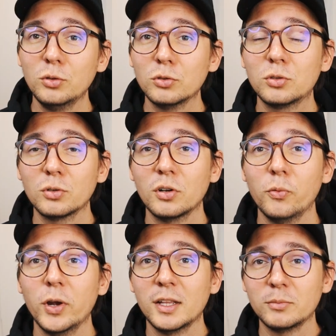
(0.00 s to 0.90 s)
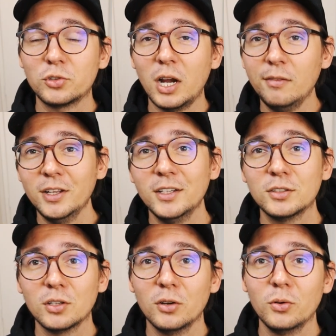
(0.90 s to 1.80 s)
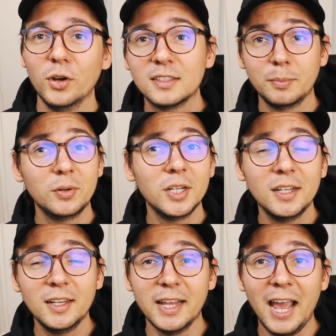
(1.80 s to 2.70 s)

use Turo when I'm traveling, so it's a pretty neat